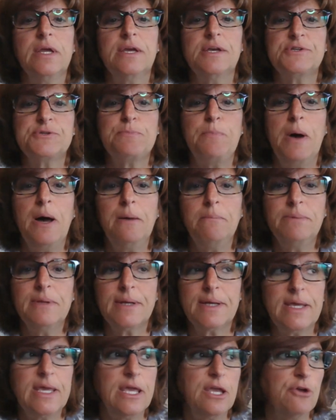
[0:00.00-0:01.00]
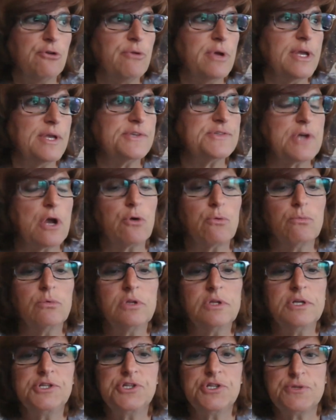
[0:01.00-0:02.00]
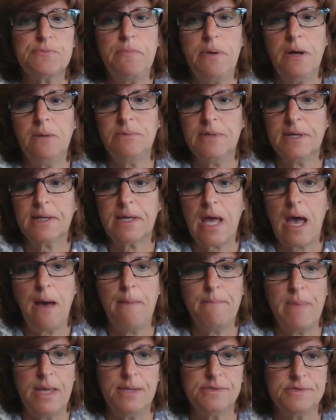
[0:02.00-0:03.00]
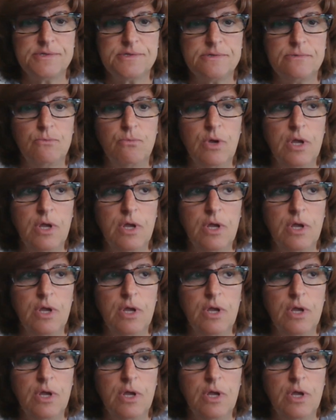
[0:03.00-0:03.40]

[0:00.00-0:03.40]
is public hearings are really just public comments.